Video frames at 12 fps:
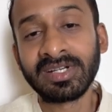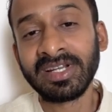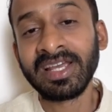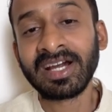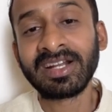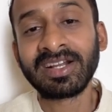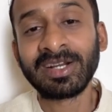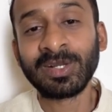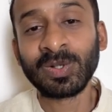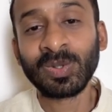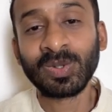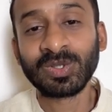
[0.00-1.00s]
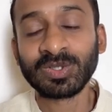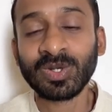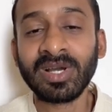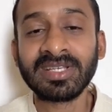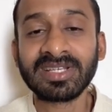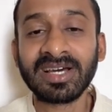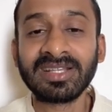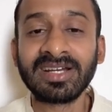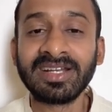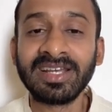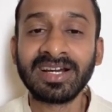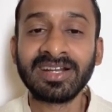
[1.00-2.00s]
day 100, Soil Sadhana
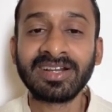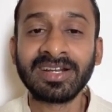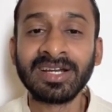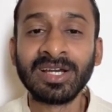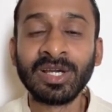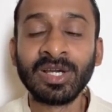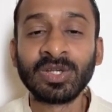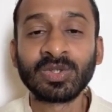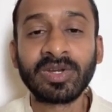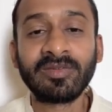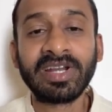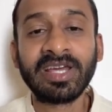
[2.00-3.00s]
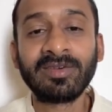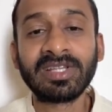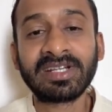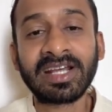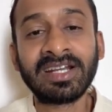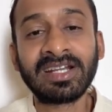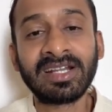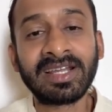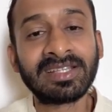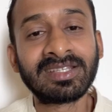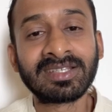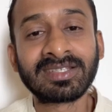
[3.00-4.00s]
Day 100. So every day with the title
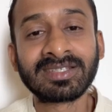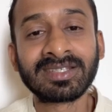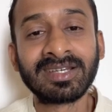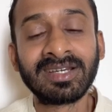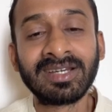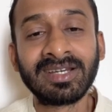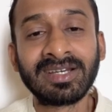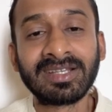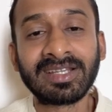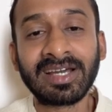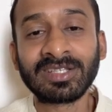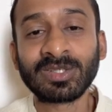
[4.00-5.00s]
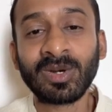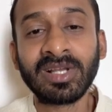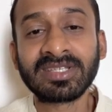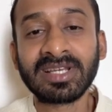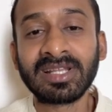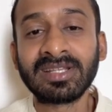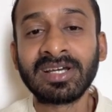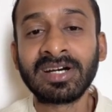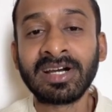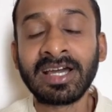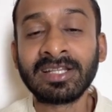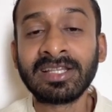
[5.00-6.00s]
like this, that Soil
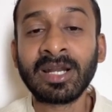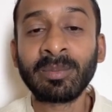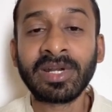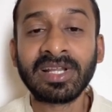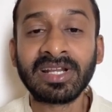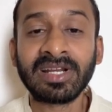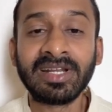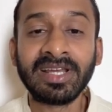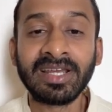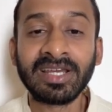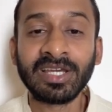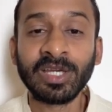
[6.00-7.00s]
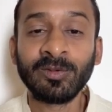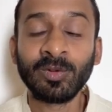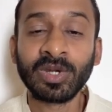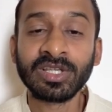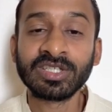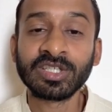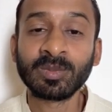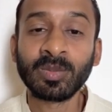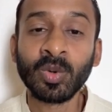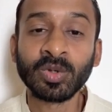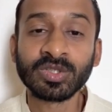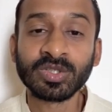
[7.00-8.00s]
Sadhana, and that particular day, if you can just
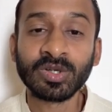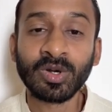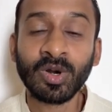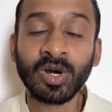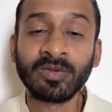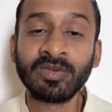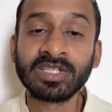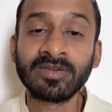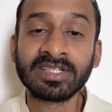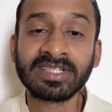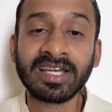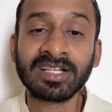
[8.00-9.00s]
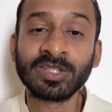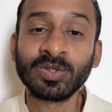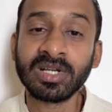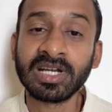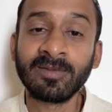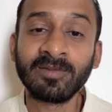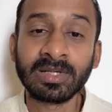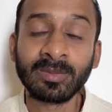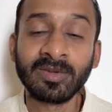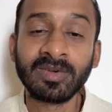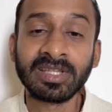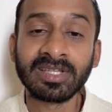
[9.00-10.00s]
post on whichever channels you are comfortable
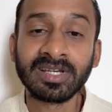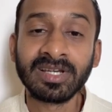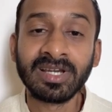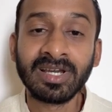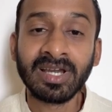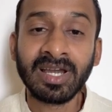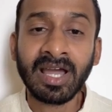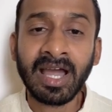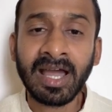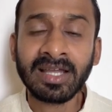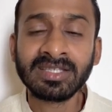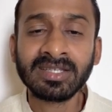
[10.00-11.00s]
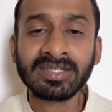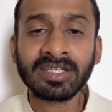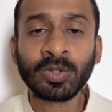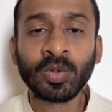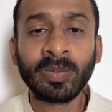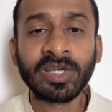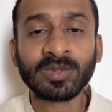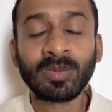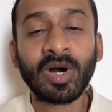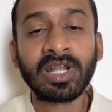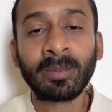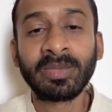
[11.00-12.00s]
with, and just it could be a
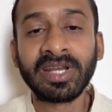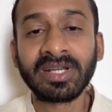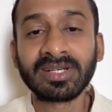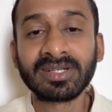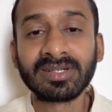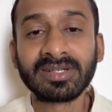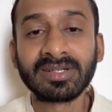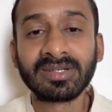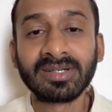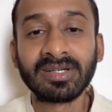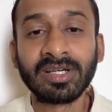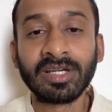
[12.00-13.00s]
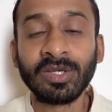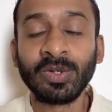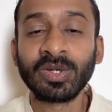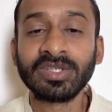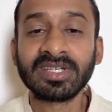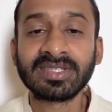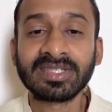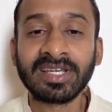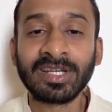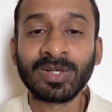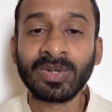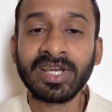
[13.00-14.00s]
small update. You can just
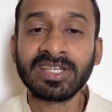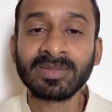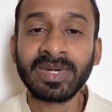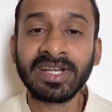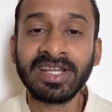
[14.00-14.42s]
say, today is my